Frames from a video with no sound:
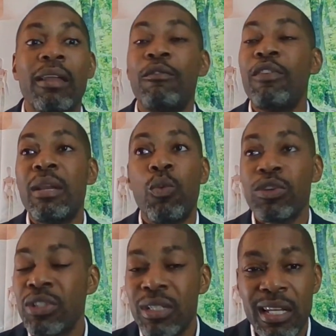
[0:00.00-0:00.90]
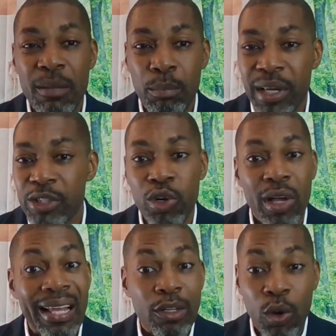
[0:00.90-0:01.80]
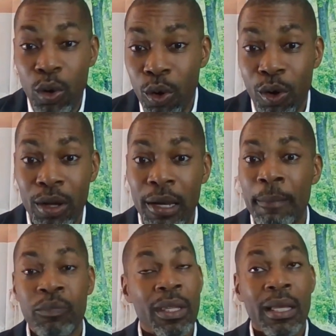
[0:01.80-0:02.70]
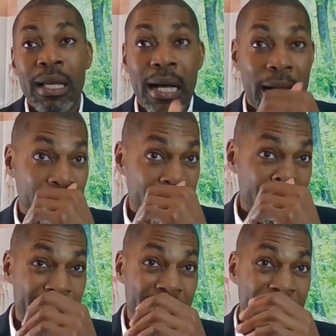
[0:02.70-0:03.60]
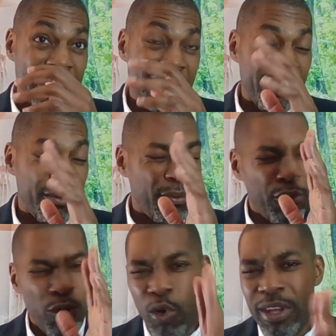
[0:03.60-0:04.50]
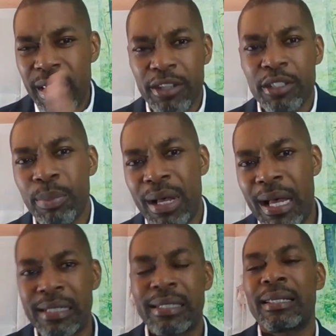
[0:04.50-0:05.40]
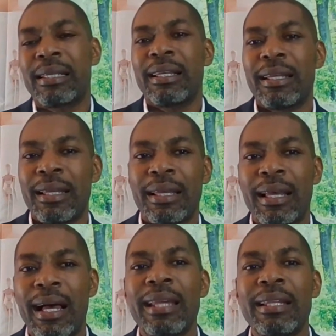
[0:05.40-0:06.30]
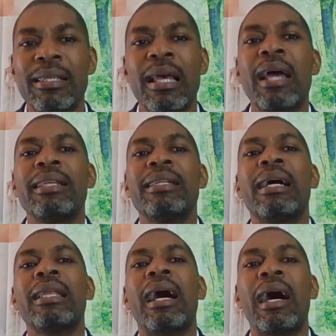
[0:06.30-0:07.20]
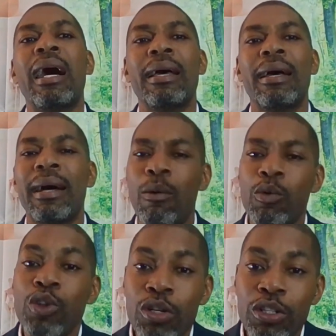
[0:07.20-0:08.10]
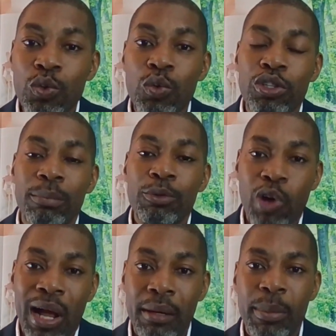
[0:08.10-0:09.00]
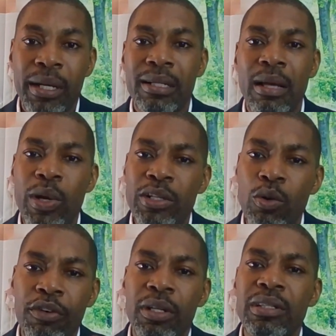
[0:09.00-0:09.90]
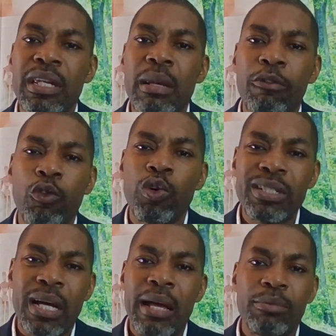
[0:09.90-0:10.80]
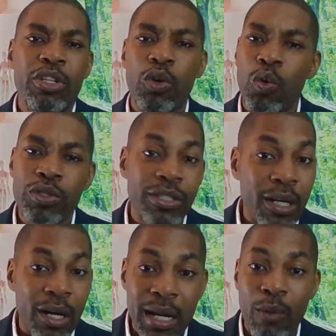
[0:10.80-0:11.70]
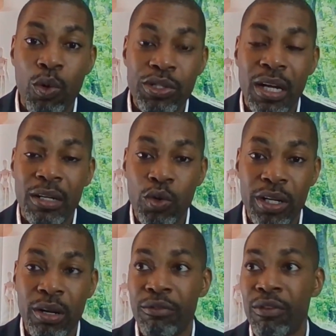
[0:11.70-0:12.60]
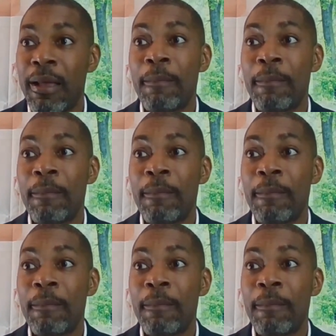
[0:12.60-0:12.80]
and field wasn't in the picture at all. 4 years passed. I decided that I was going to do some track because I went over the team 4 times. The coach thought I was not good enough.